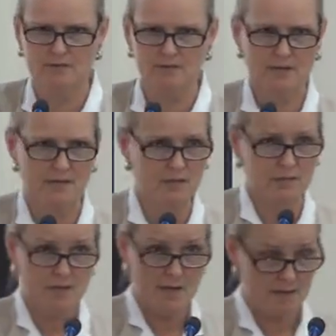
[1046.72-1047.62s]

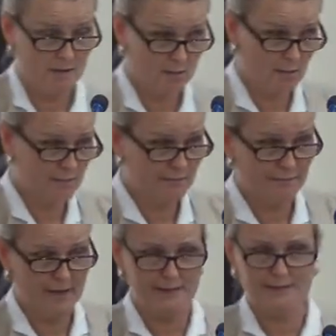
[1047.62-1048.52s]
consultations. There were, in
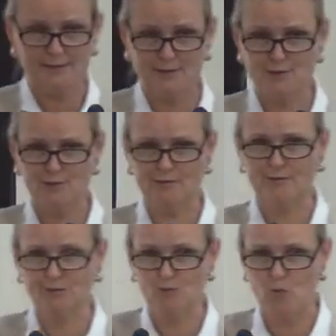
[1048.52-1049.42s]
fact, an
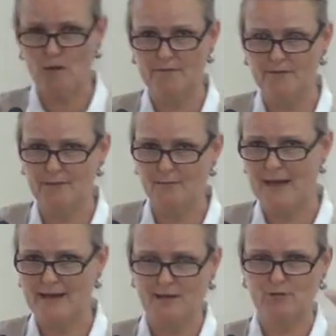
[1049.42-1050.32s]
additional 12
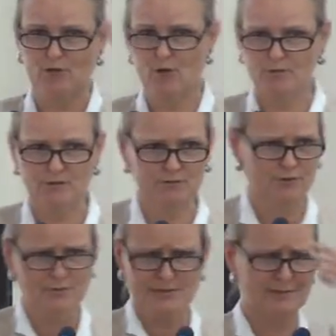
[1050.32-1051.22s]
thematic global
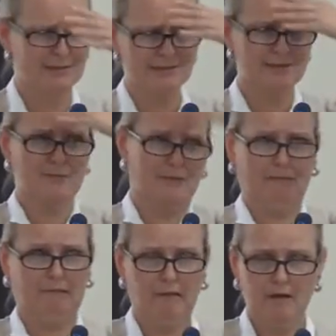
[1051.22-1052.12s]
groups. I mean, it's just
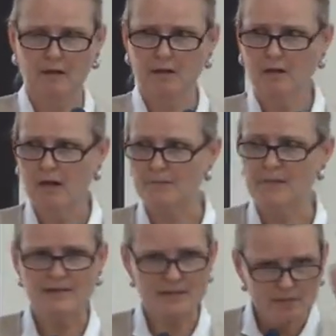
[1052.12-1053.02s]
a
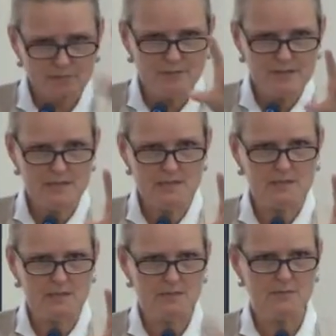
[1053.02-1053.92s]
mess. The
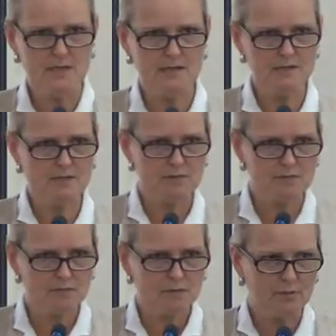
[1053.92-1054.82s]
reason is because
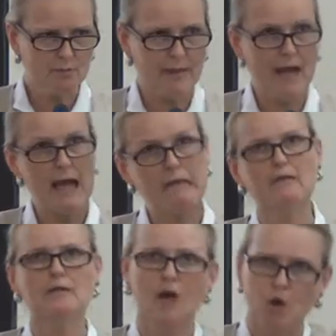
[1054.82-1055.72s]
there's a real battle